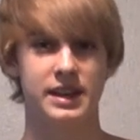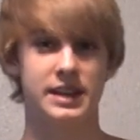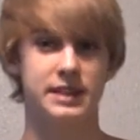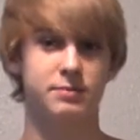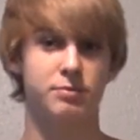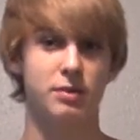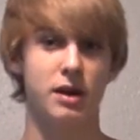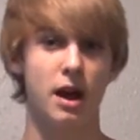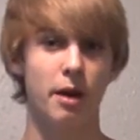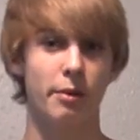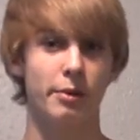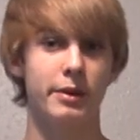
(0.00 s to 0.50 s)
is
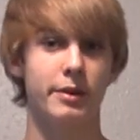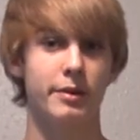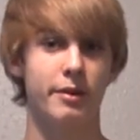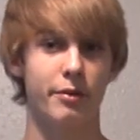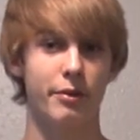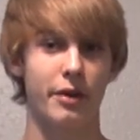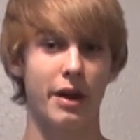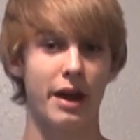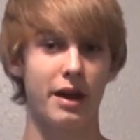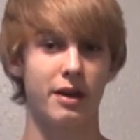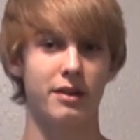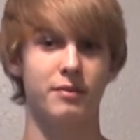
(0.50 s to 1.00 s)
probably
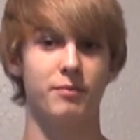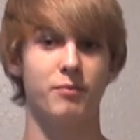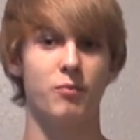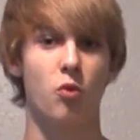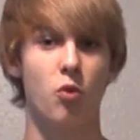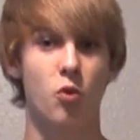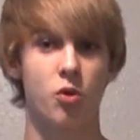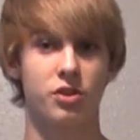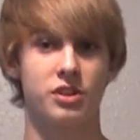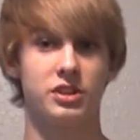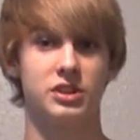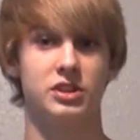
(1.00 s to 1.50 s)
around
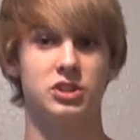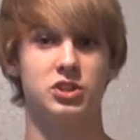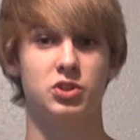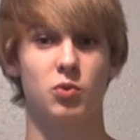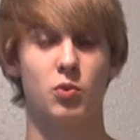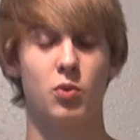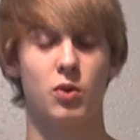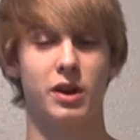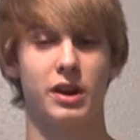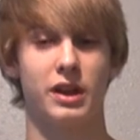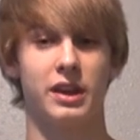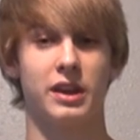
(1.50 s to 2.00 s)
more than
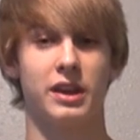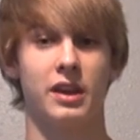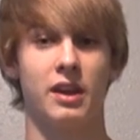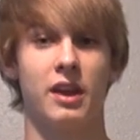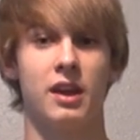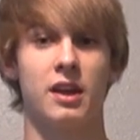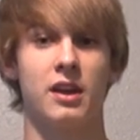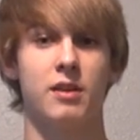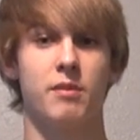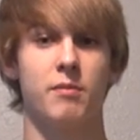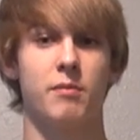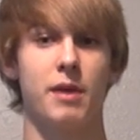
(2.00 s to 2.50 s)
20,